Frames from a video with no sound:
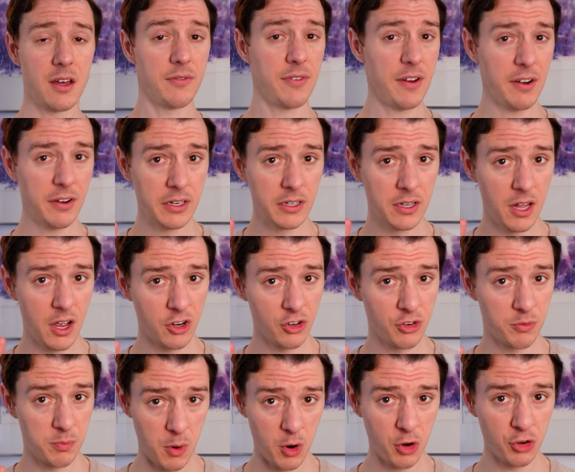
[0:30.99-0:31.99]
a very
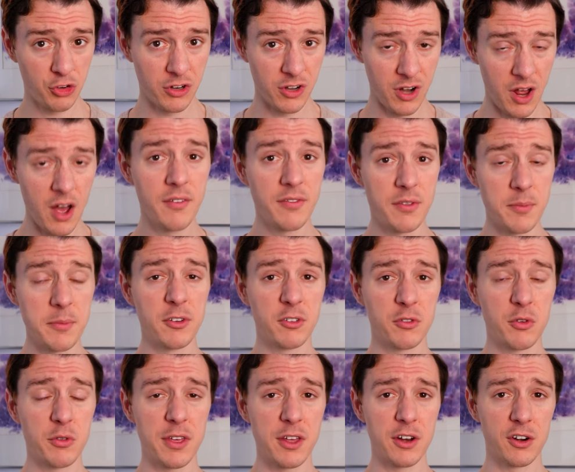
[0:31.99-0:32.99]
large portion of the
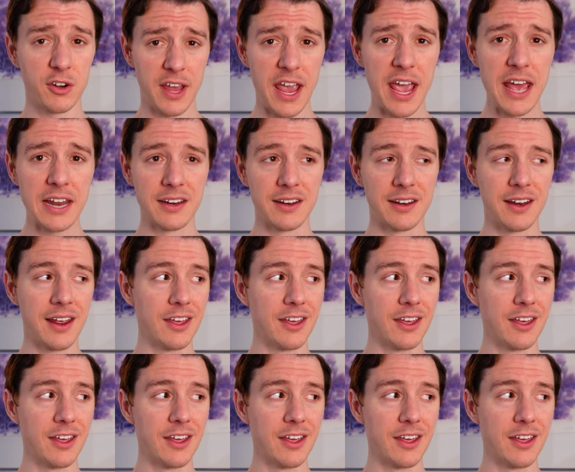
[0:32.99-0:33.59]
musical theater canon